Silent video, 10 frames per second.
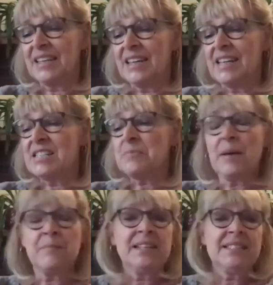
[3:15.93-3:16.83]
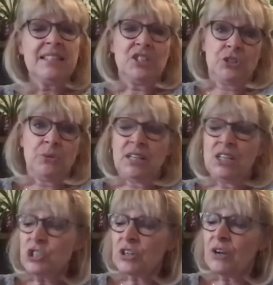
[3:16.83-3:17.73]
Is my message to
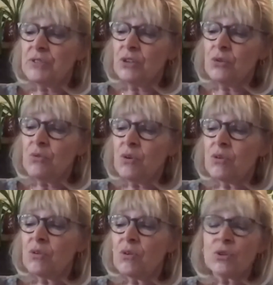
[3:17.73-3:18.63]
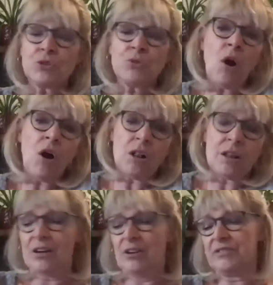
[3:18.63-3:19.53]
each of you or to
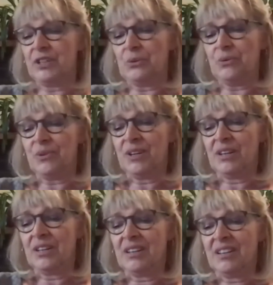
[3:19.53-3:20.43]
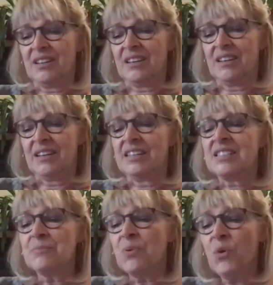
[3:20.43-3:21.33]
all of you? Is
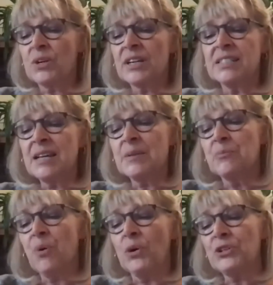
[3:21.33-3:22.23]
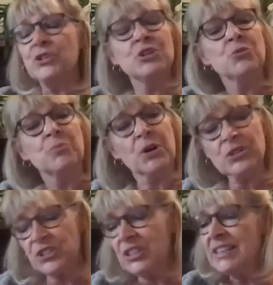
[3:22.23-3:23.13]
it important to you
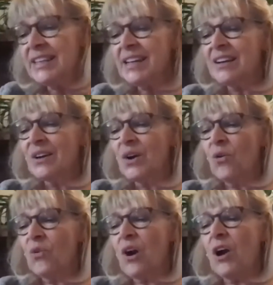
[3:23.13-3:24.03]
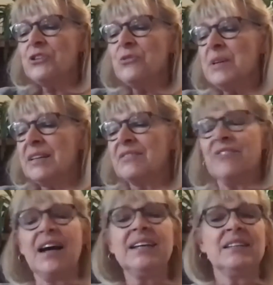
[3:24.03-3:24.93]
personally, or are you being
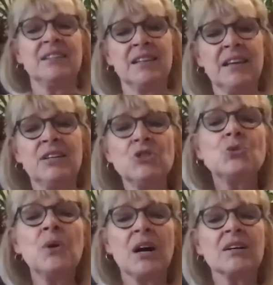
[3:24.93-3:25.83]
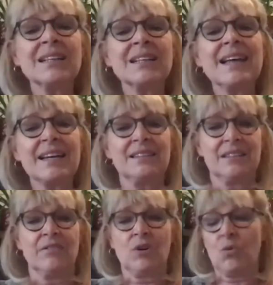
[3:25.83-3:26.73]
invited into a
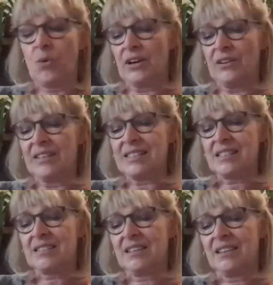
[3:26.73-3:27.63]
collective awareness?